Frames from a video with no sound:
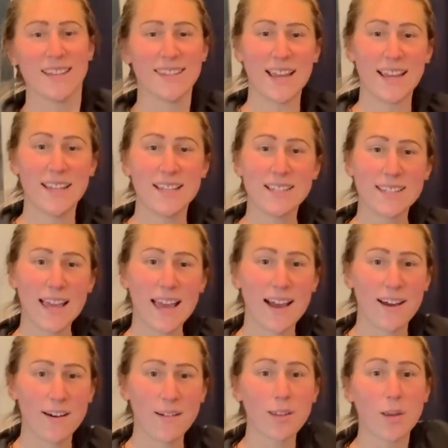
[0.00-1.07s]
That is
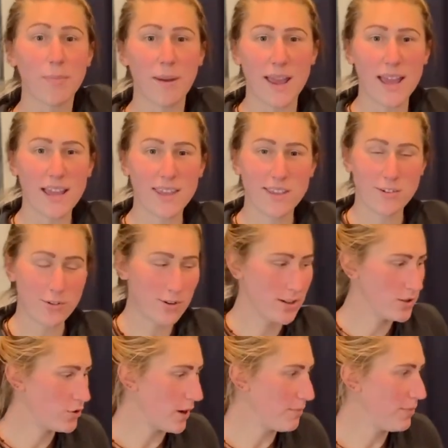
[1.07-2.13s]
how you pack your
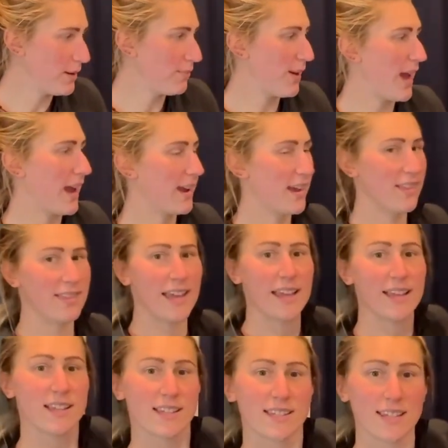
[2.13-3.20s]
tramping pack, and
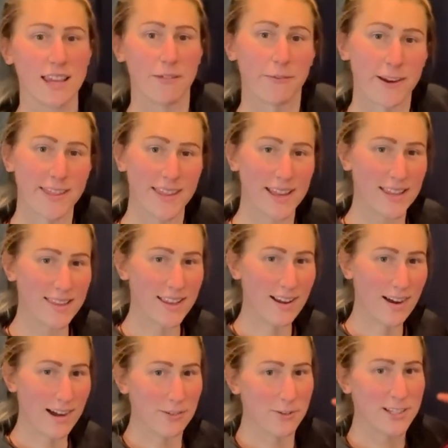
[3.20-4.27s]
that is everything that
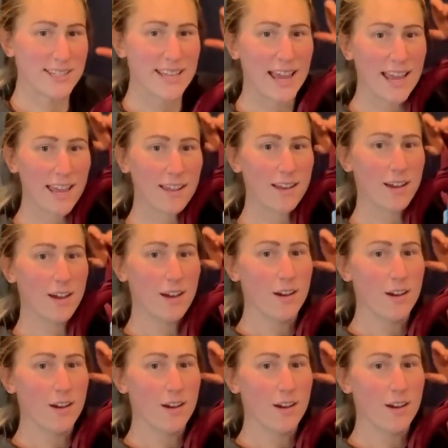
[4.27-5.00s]
I would take